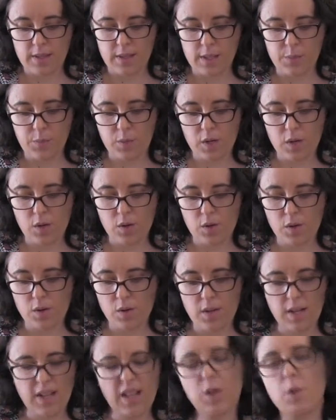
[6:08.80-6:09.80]

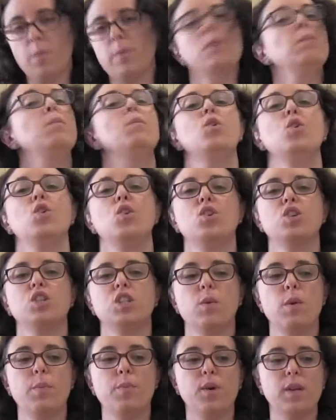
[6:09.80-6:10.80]
Sprinkle. A little bit more.
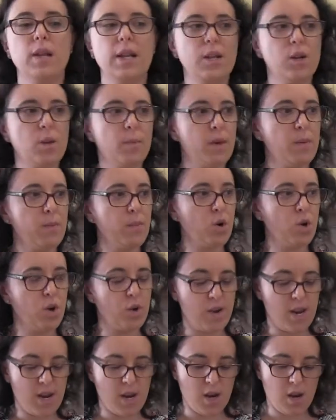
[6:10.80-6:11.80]
Shall we put a little bit
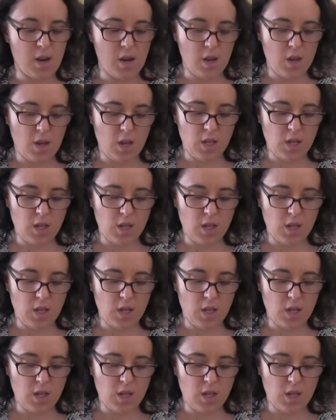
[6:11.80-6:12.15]
more in?